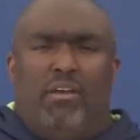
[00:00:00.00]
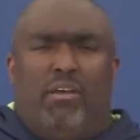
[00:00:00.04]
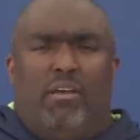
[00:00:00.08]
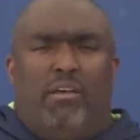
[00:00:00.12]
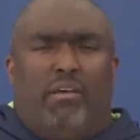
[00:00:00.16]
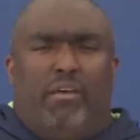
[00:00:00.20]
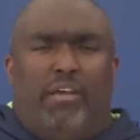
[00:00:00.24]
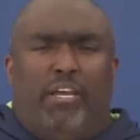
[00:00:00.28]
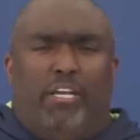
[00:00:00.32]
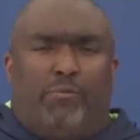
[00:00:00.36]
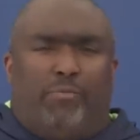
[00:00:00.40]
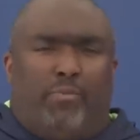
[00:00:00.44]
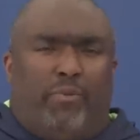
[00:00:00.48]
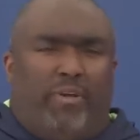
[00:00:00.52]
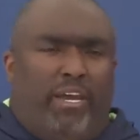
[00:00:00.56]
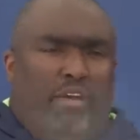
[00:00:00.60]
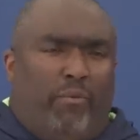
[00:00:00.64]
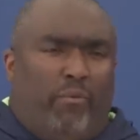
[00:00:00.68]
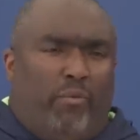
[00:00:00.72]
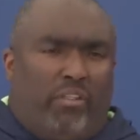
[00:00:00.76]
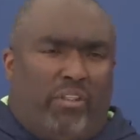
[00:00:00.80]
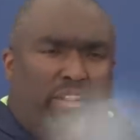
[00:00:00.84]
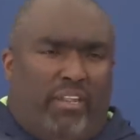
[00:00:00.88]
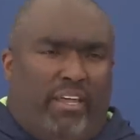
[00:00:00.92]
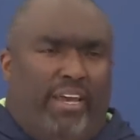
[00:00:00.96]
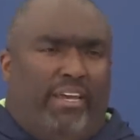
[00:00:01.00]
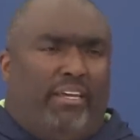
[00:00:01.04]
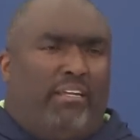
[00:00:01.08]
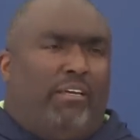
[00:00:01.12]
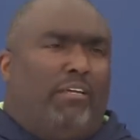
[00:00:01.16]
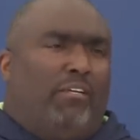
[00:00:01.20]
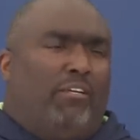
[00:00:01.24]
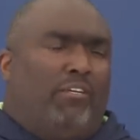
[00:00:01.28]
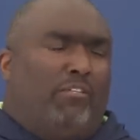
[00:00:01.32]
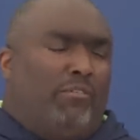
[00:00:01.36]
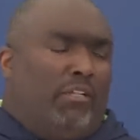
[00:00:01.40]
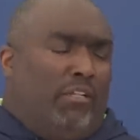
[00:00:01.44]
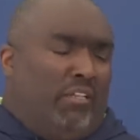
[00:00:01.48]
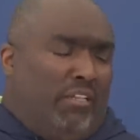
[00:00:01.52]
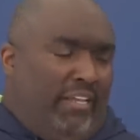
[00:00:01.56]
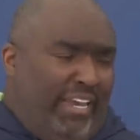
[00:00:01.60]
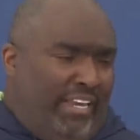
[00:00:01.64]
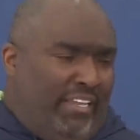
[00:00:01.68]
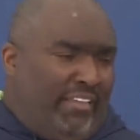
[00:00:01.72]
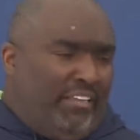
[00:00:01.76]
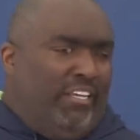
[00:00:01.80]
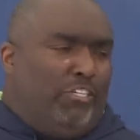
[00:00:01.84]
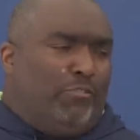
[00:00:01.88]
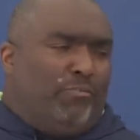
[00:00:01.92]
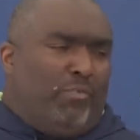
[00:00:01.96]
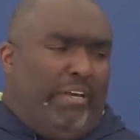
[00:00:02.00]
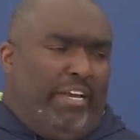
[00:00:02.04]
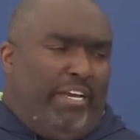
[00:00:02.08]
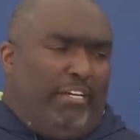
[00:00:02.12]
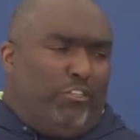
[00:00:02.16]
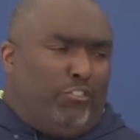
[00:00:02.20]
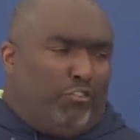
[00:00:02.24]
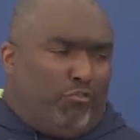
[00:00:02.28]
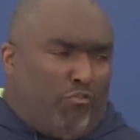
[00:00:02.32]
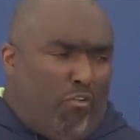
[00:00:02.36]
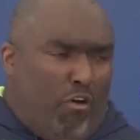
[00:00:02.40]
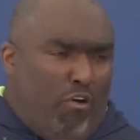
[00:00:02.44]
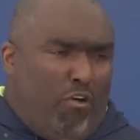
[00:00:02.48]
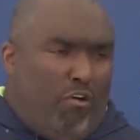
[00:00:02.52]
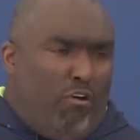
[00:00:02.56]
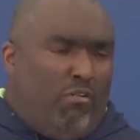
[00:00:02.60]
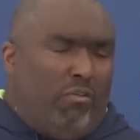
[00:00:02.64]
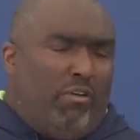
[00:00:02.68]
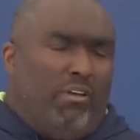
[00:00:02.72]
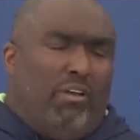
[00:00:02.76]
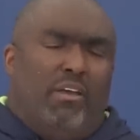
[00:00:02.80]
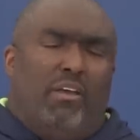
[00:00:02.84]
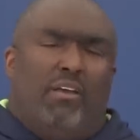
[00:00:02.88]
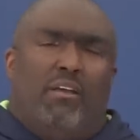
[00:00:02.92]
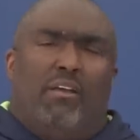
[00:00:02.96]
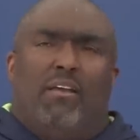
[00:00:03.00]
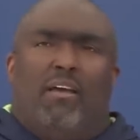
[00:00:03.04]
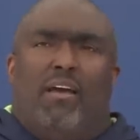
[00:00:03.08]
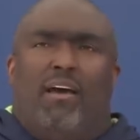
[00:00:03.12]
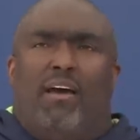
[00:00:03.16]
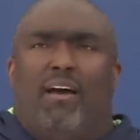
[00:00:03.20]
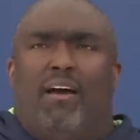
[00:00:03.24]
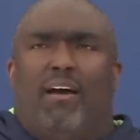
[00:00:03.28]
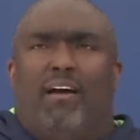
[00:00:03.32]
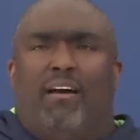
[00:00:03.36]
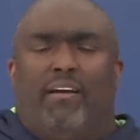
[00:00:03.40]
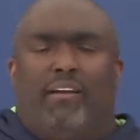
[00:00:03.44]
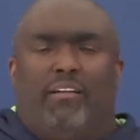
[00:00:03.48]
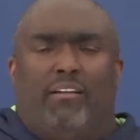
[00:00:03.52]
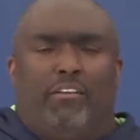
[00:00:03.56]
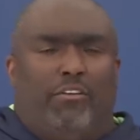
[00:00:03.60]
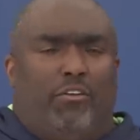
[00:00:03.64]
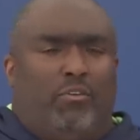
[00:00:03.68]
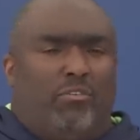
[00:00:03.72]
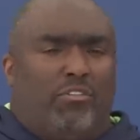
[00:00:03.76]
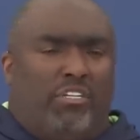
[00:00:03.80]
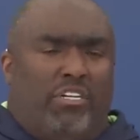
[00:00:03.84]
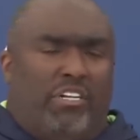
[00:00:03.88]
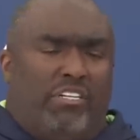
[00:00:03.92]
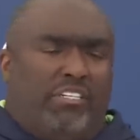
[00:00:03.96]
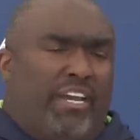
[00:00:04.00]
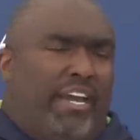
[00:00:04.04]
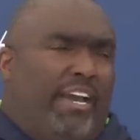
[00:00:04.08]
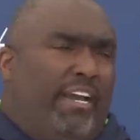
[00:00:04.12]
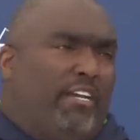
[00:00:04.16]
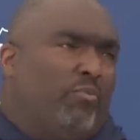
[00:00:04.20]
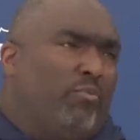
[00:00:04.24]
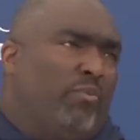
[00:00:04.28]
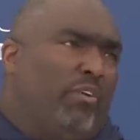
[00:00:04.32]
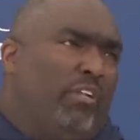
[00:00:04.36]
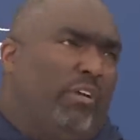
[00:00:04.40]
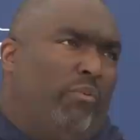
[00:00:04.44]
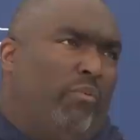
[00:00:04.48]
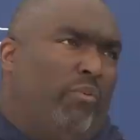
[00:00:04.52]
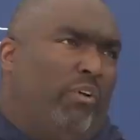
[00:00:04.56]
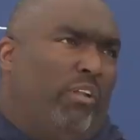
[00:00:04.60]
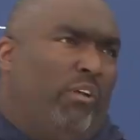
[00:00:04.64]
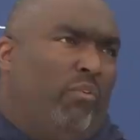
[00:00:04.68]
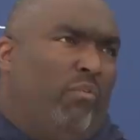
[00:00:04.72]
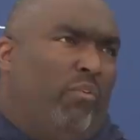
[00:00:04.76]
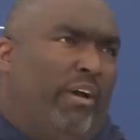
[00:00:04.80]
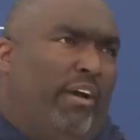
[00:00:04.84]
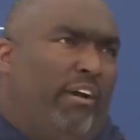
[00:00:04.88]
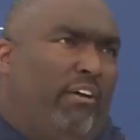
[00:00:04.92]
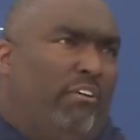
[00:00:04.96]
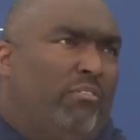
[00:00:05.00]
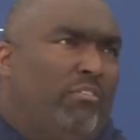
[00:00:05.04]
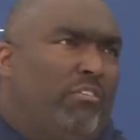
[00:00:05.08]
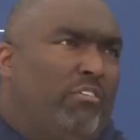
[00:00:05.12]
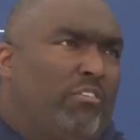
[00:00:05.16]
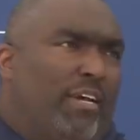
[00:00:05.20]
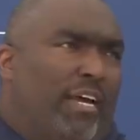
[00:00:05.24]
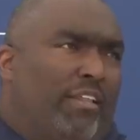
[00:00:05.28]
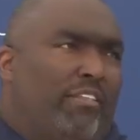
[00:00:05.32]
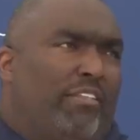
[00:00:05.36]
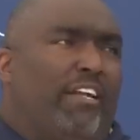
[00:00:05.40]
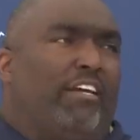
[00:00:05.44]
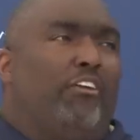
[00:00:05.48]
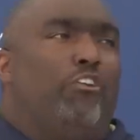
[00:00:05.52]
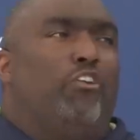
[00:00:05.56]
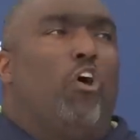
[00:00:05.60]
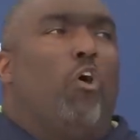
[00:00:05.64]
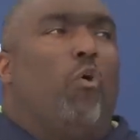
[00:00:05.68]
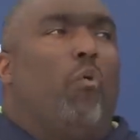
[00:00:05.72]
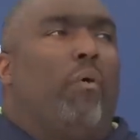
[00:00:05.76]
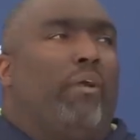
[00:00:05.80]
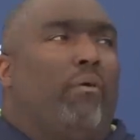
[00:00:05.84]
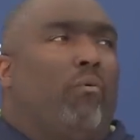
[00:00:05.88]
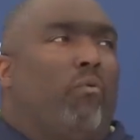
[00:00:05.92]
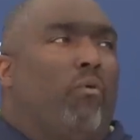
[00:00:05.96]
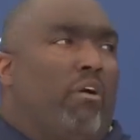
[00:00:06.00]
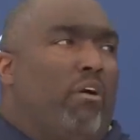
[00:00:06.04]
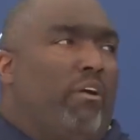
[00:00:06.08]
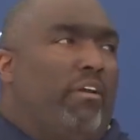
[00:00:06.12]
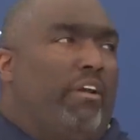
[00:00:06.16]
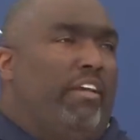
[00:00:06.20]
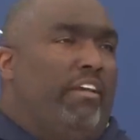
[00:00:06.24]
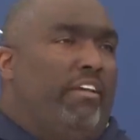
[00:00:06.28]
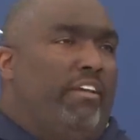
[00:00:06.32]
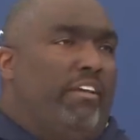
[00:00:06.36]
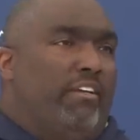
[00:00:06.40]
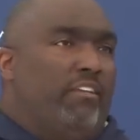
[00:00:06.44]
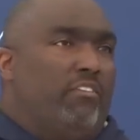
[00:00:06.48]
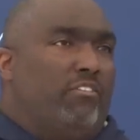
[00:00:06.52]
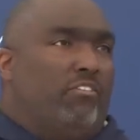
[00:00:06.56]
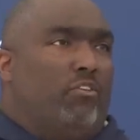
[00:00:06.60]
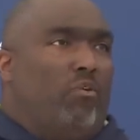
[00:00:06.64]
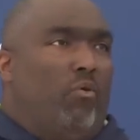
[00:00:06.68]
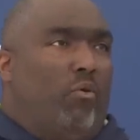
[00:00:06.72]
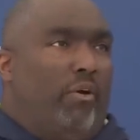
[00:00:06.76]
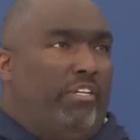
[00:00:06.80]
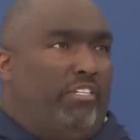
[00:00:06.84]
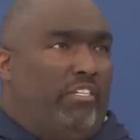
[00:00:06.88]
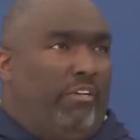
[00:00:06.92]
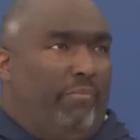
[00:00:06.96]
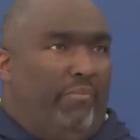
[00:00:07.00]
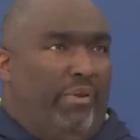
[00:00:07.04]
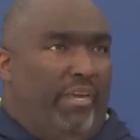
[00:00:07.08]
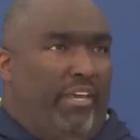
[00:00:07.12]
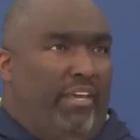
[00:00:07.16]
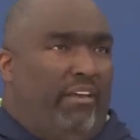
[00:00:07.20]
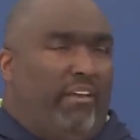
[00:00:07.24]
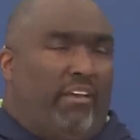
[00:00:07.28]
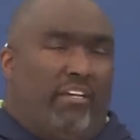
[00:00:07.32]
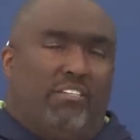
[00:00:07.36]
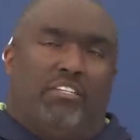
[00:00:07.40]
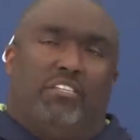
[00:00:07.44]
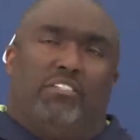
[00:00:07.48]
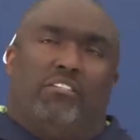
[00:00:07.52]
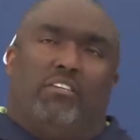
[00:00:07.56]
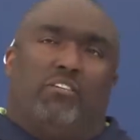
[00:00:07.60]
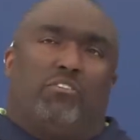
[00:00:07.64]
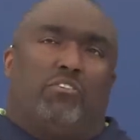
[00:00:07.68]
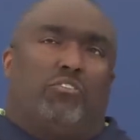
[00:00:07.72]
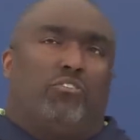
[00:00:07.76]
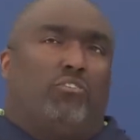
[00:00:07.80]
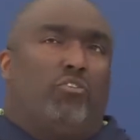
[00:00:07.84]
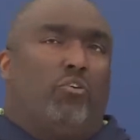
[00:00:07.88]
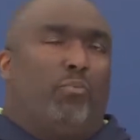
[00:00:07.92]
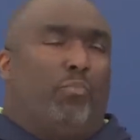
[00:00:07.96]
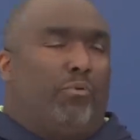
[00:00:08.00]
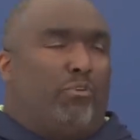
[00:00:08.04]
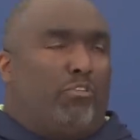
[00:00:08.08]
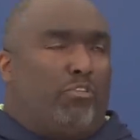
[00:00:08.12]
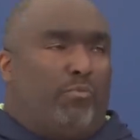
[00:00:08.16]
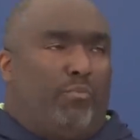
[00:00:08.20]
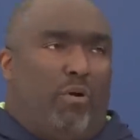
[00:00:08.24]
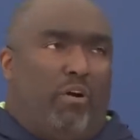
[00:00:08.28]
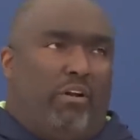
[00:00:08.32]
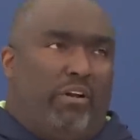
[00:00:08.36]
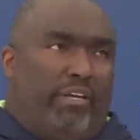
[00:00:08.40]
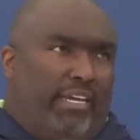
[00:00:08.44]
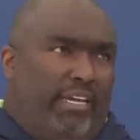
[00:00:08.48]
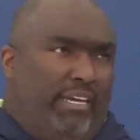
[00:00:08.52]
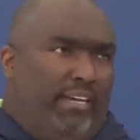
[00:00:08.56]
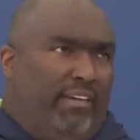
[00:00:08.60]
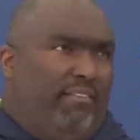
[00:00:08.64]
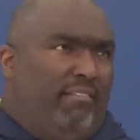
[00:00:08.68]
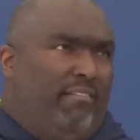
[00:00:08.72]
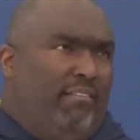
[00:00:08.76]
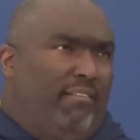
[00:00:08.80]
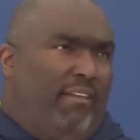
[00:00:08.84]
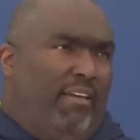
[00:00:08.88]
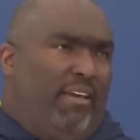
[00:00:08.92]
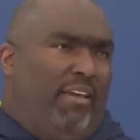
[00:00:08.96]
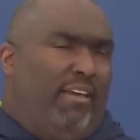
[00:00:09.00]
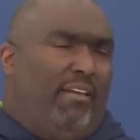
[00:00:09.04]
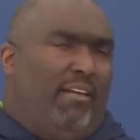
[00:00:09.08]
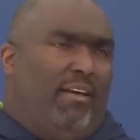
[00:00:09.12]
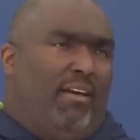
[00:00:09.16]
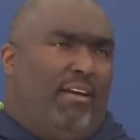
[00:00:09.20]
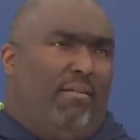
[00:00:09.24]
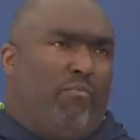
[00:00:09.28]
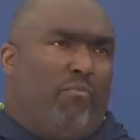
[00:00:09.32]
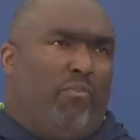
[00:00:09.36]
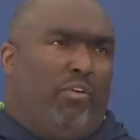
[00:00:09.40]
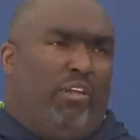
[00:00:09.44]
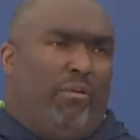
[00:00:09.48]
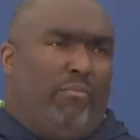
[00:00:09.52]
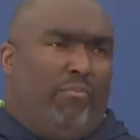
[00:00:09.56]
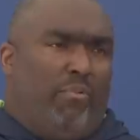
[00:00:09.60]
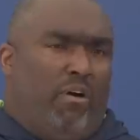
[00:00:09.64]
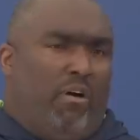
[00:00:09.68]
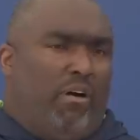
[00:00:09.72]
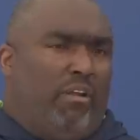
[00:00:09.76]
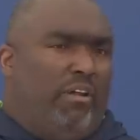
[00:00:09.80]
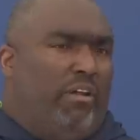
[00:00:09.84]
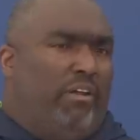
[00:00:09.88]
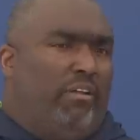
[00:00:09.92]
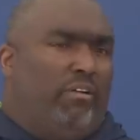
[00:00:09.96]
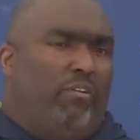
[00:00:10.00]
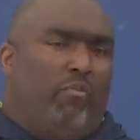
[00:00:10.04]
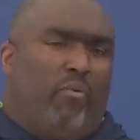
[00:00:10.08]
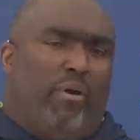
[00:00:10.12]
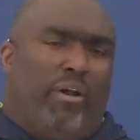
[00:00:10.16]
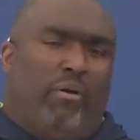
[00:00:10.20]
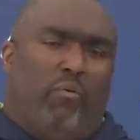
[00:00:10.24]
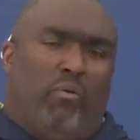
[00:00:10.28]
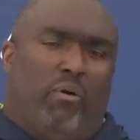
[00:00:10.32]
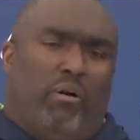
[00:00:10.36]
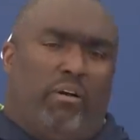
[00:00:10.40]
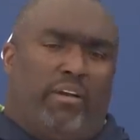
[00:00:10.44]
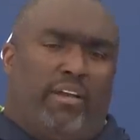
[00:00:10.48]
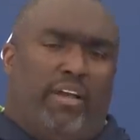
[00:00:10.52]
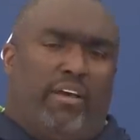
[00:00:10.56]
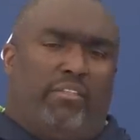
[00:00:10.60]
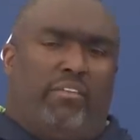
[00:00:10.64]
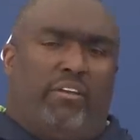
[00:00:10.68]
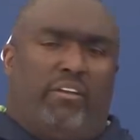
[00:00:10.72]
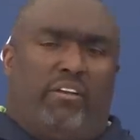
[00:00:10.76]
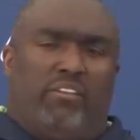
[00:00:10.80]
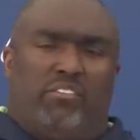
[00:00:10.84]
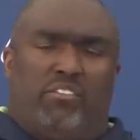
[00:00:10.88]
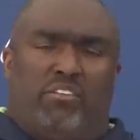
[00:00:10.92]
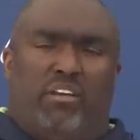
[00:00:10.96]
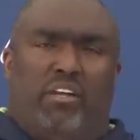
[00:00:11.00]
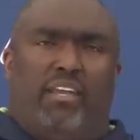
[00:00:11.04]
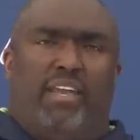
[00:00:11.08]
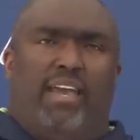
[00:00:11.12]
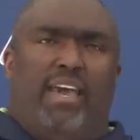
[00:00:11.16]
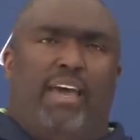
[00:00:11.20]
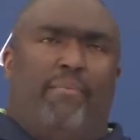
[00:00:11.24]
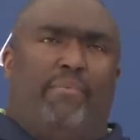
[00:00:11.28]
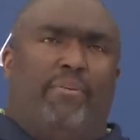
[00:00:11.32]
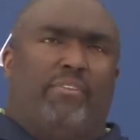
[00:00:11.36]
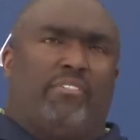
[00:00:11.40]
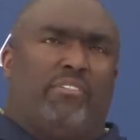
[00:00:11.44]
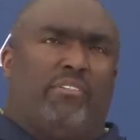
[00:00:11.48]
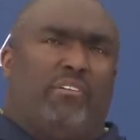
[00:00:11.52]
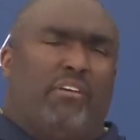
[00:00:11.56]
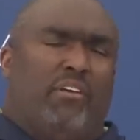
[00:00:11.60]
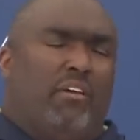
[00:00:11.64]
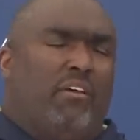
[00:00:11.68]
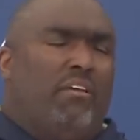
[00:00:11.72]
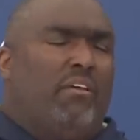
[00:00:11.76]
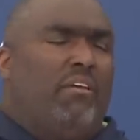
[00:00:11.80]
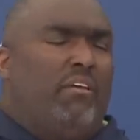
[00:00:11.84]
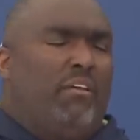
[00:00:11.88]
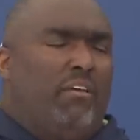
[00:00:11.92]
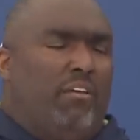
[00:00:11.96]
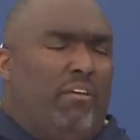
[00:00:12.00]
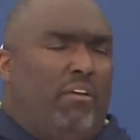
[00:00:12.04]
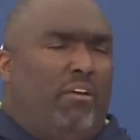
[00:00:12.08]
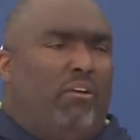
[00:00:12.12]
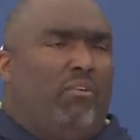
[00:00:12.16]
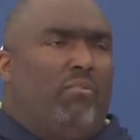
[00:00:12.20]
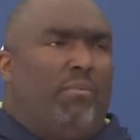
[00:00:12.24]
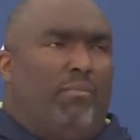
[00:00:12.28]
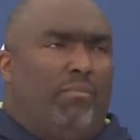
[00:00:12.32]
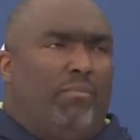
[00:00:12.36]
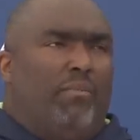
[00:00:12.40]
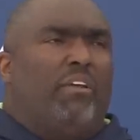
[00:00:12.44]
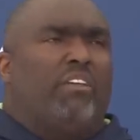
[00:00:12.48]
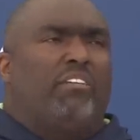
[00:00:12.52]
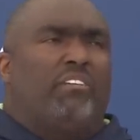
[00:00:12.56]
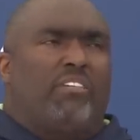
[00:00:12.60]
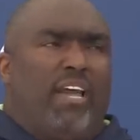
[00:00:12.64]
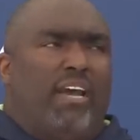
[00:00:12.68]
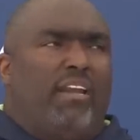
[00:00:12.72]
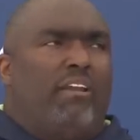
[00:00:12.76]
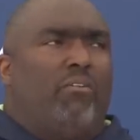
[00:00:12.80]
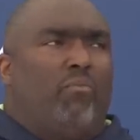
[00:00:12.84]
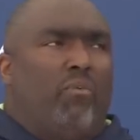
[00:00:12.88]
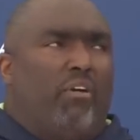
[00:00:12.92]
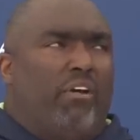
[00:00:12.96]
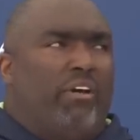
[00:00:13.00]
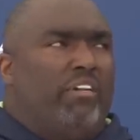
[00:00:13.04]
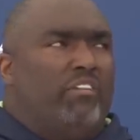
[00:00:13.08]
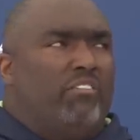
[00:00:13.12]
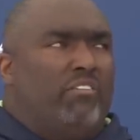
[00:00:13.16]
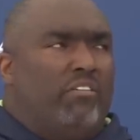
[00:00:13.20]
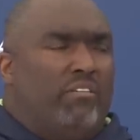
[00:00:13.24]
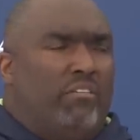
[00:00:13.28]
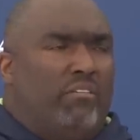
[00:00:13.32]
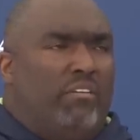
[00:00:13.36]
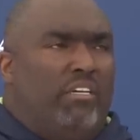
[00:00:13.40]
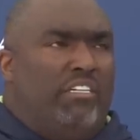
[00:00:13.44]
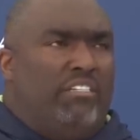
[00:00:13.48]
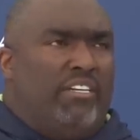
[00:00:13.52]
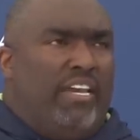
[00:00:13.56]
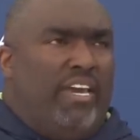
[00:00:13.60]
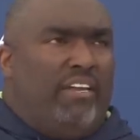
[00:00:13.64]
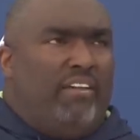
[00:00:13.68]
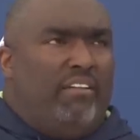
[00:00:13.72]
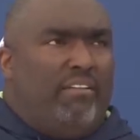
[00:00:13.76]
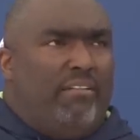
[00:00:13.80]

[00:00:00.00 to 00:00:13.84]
He's playing with length, he's playing strong and using his hands really, really well. So I think knowing where he is going to be, because he's a super smart kid and really bought in, great work ethic and study habits, you know, I'm excited where he's headed.